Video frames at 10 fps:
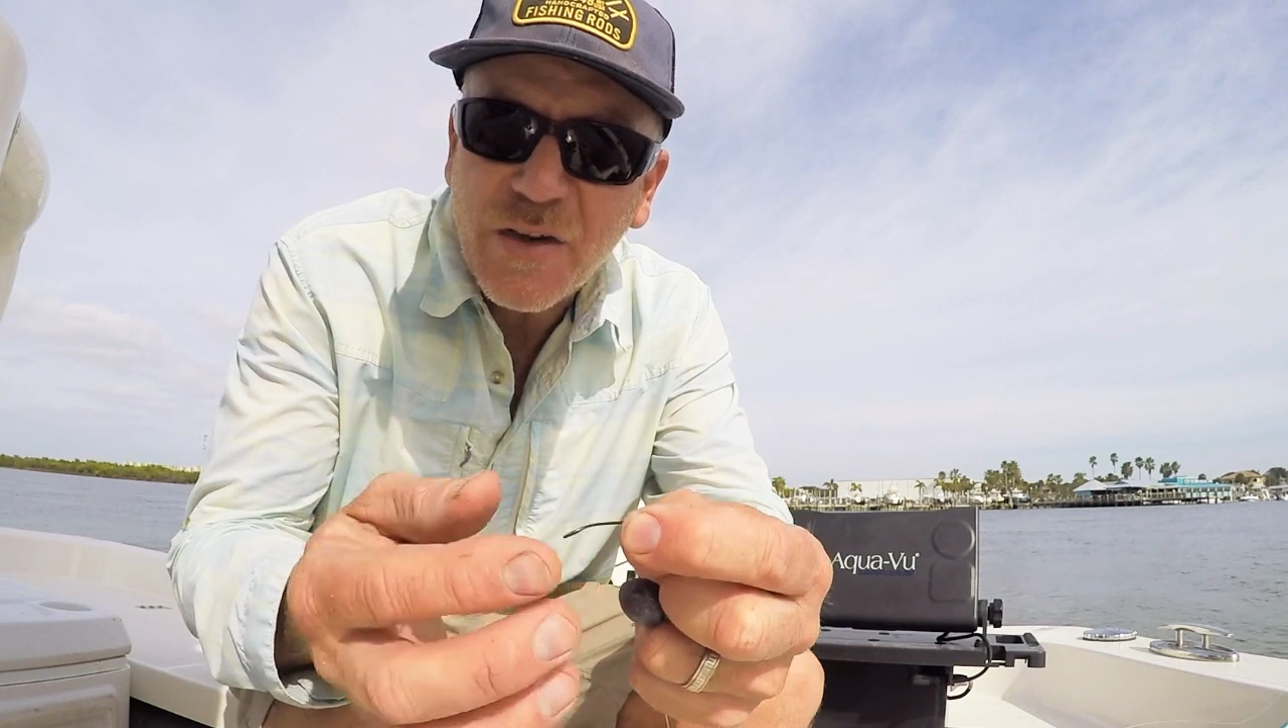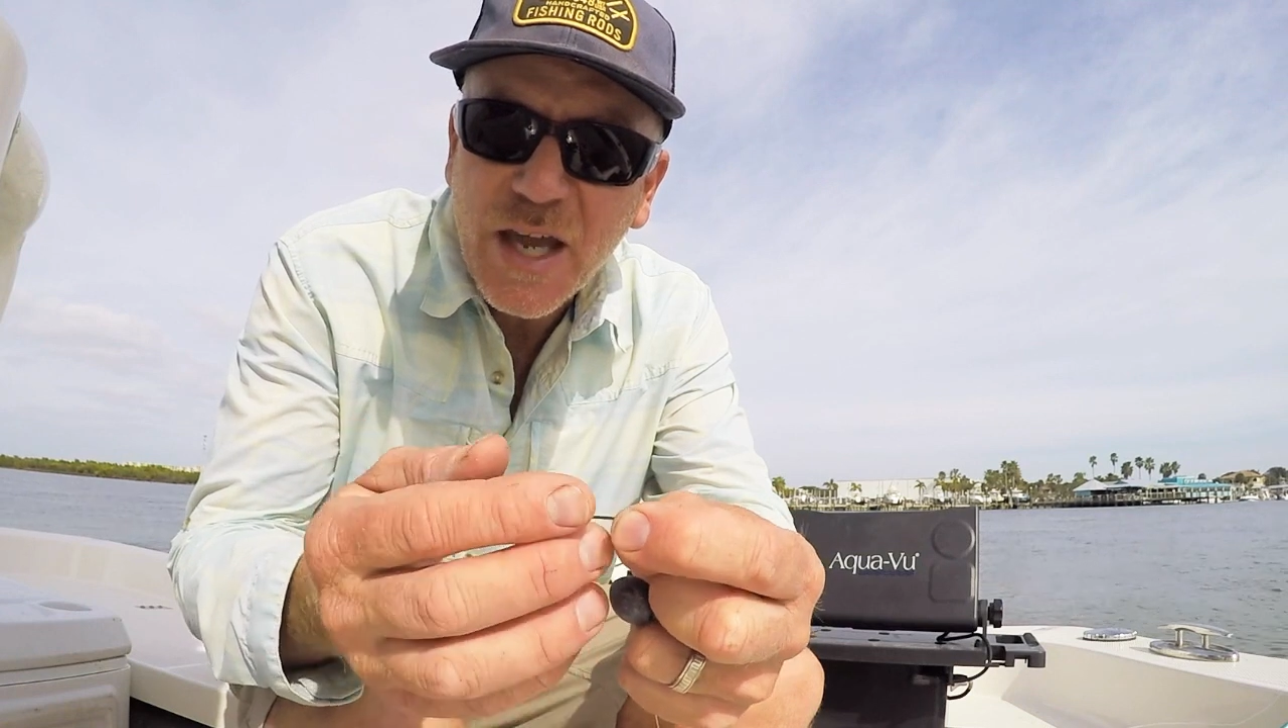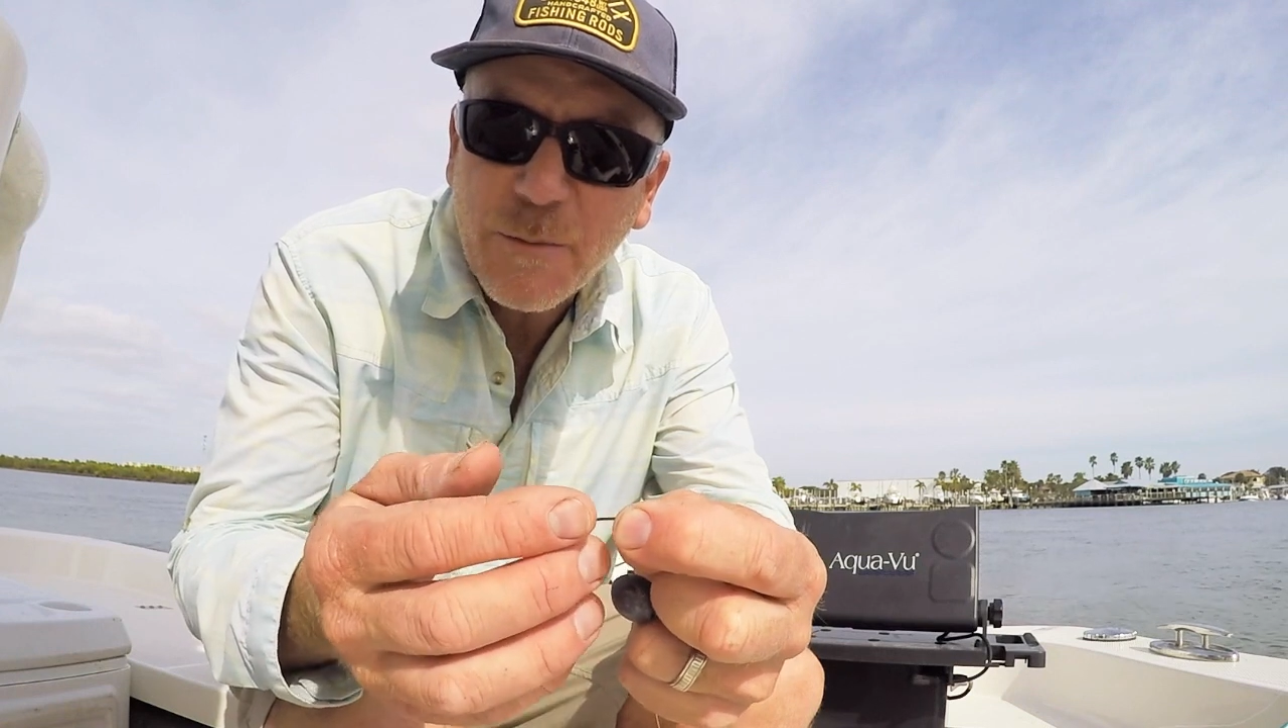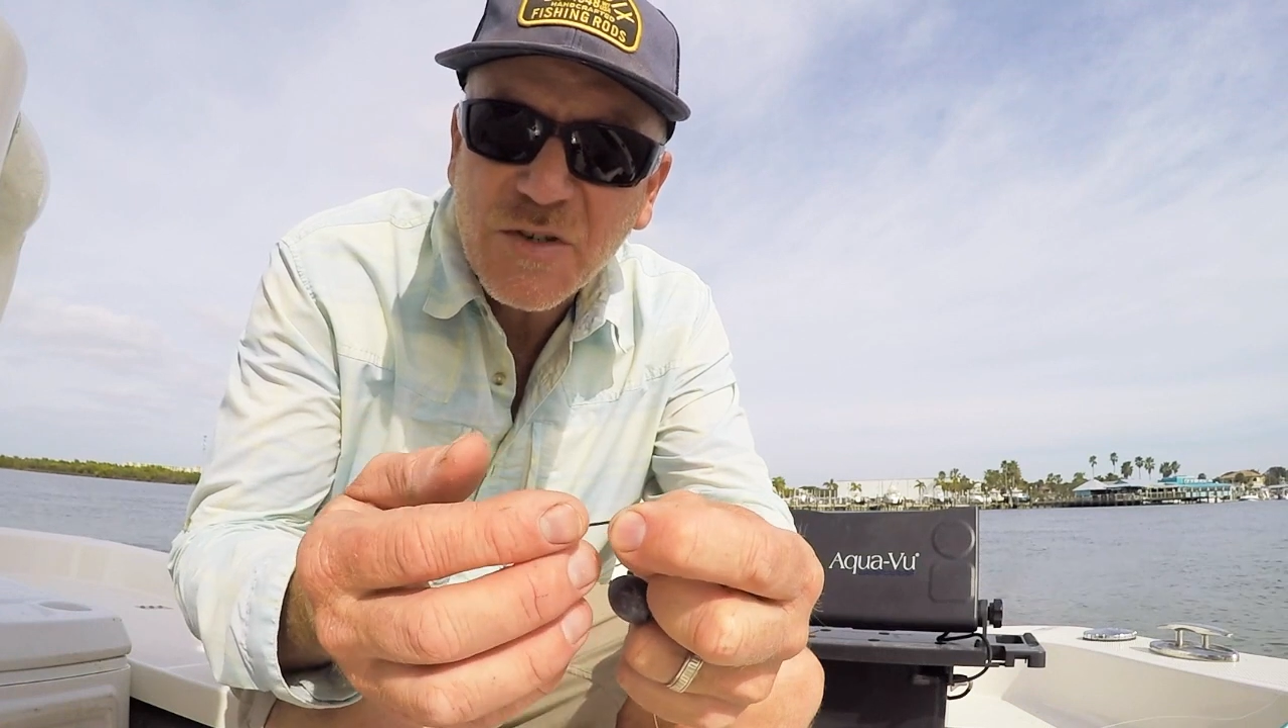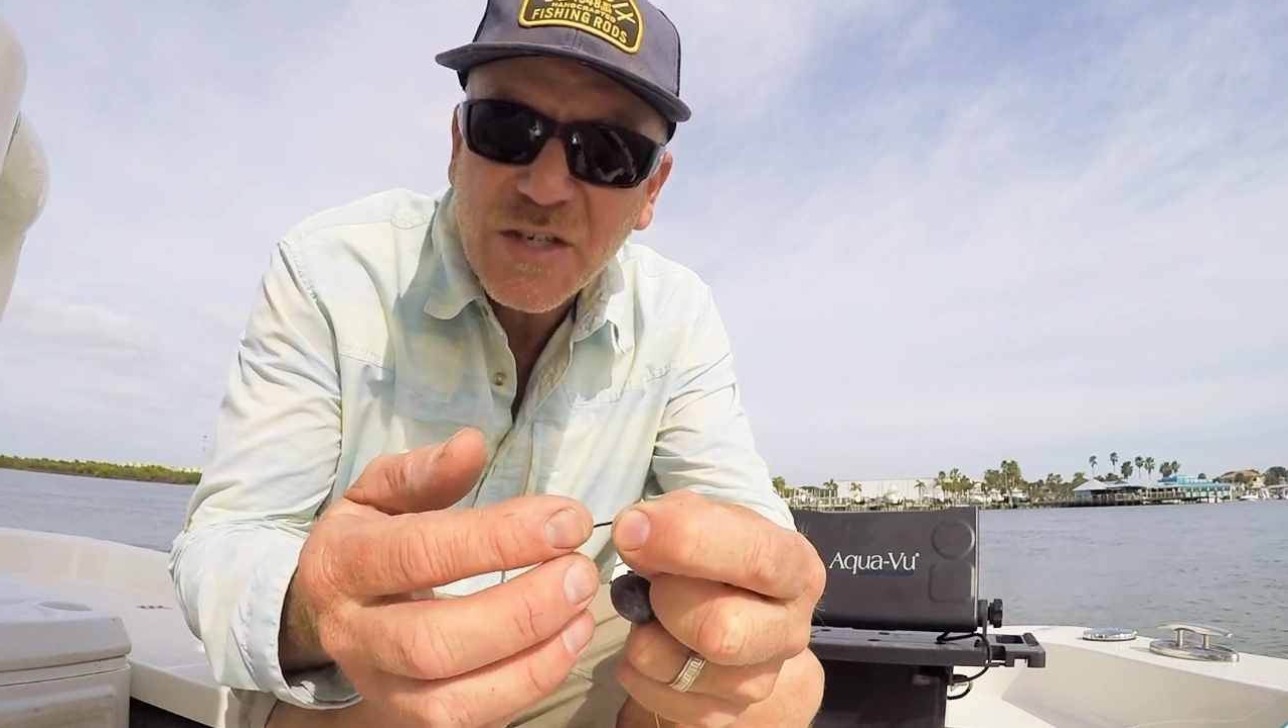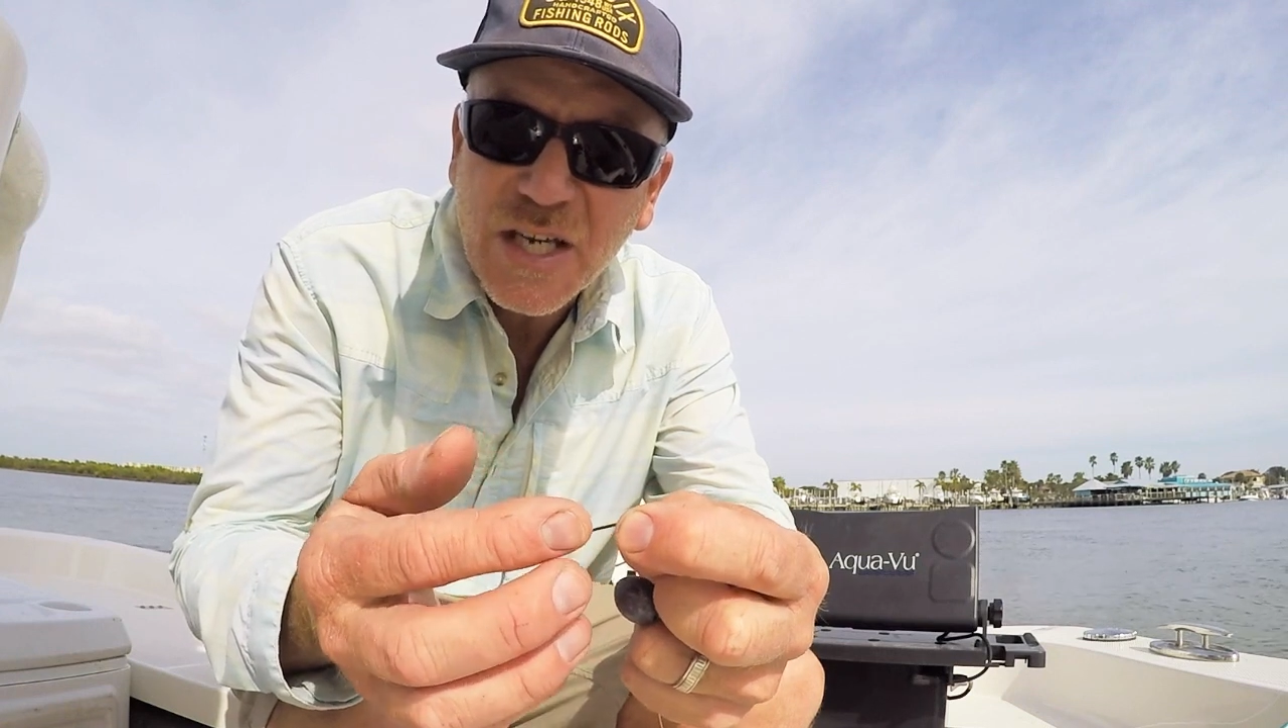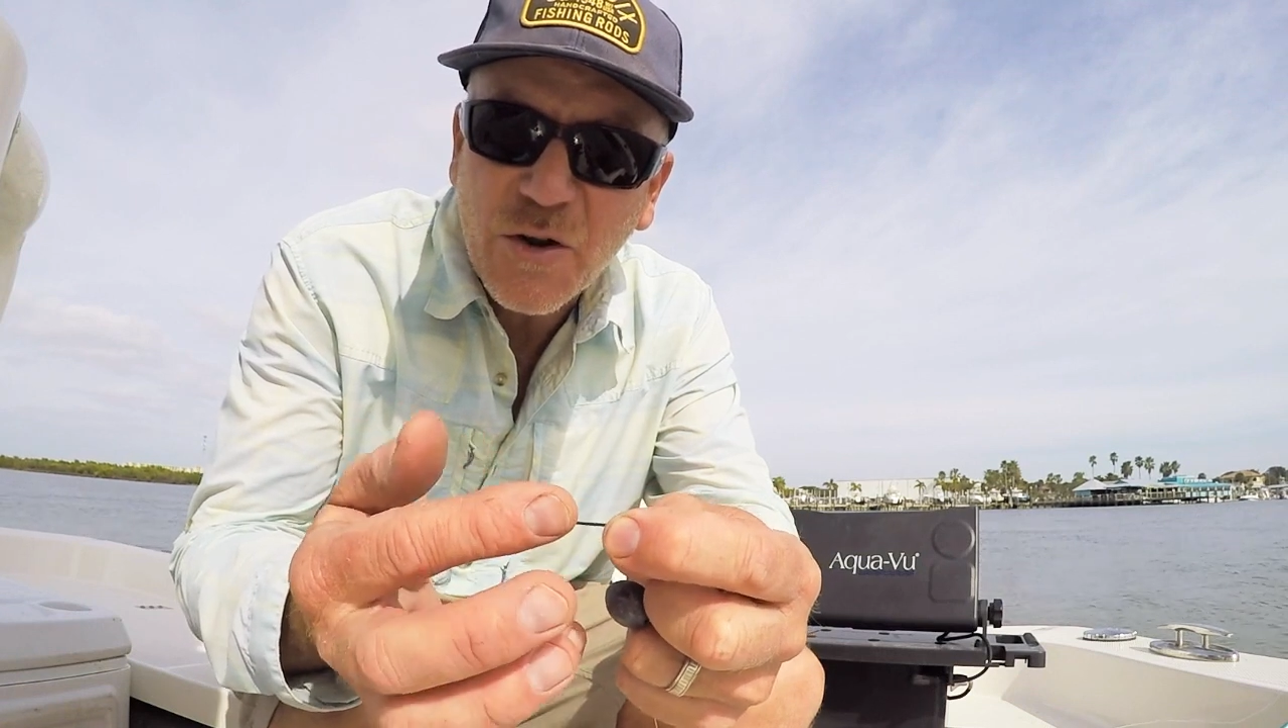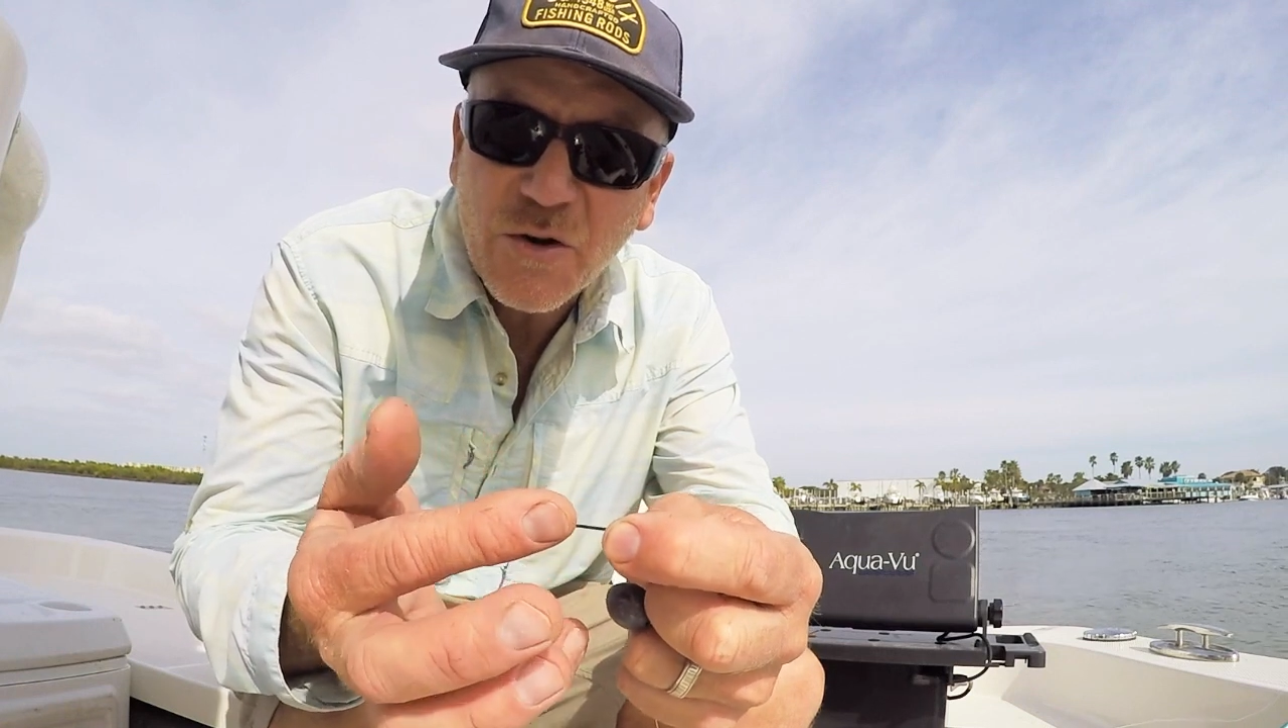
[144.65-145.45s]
VMC.